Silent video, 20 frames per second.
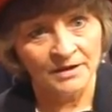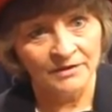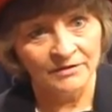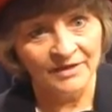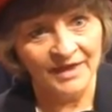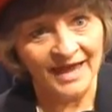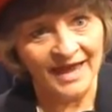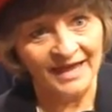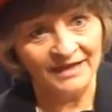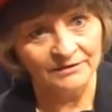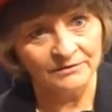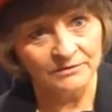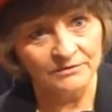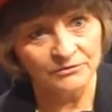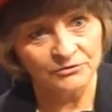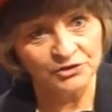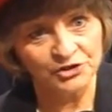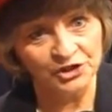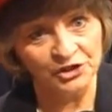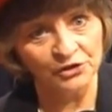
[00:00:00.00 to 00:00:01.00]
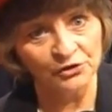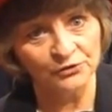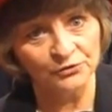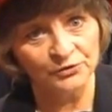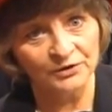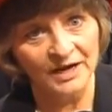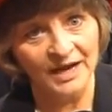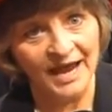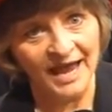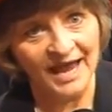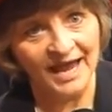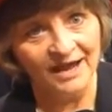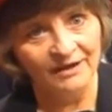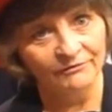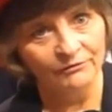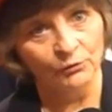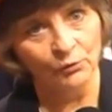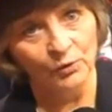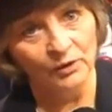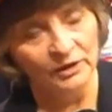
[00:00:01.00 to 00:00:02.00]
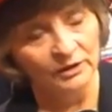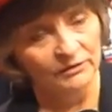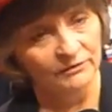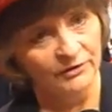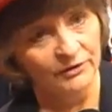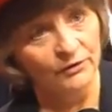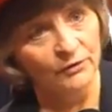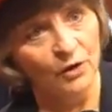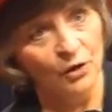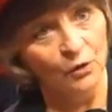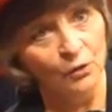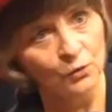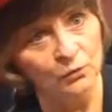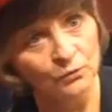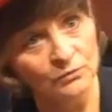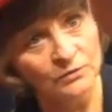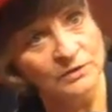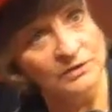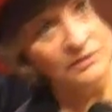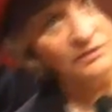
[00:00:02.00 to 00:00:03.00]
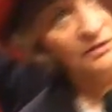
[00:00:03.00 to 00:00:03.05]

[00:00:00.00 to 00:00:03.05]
that children have a will of their own.